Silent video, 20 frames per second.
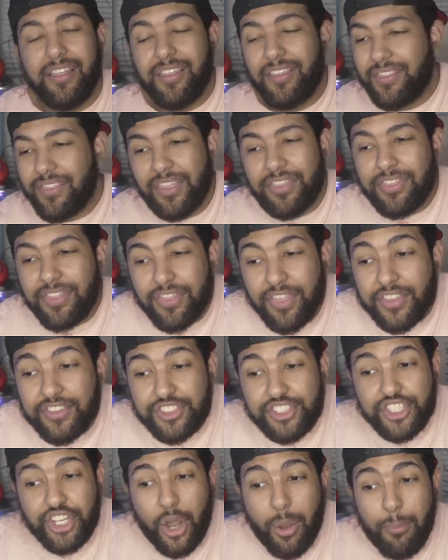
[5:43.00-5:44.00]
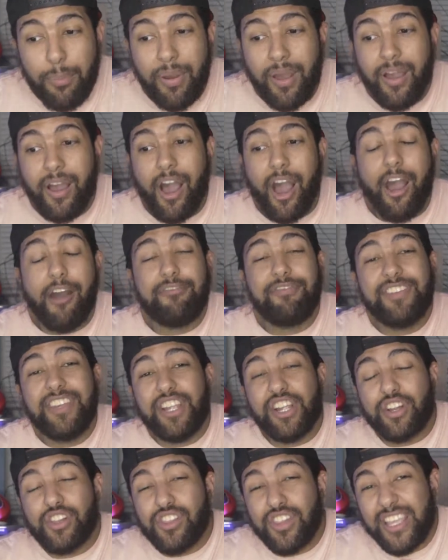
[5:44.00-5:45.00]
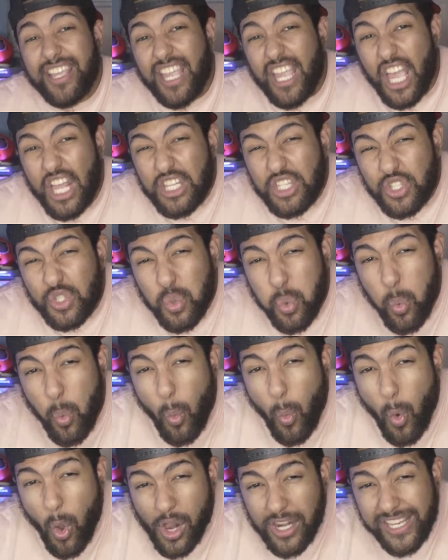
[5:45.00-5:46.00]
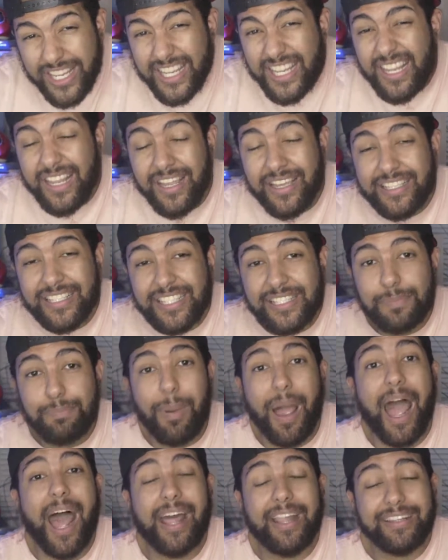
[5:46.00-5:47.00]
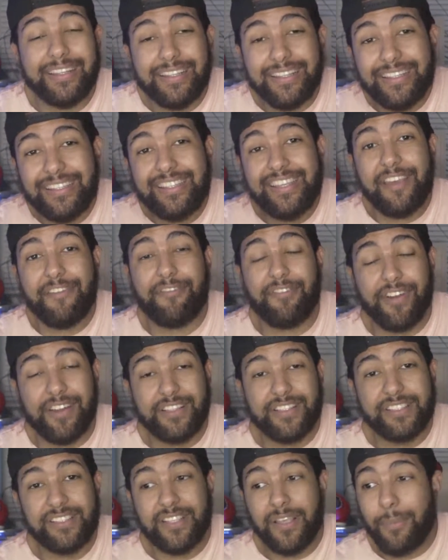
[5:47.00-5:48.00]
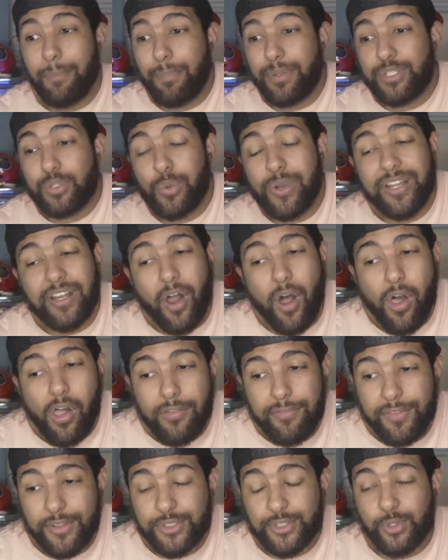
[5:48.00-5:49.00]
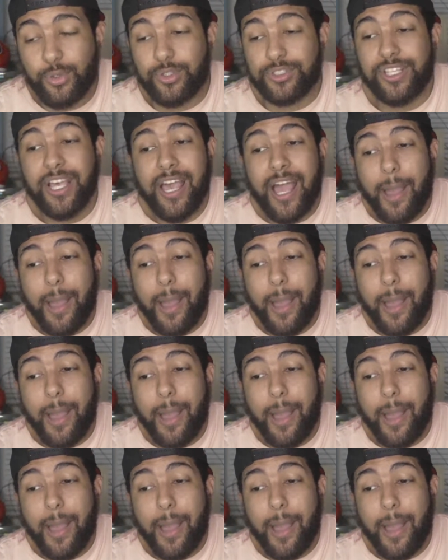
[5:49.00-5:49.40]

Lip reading: the jump of nearly 20 spot difference between all of those schools.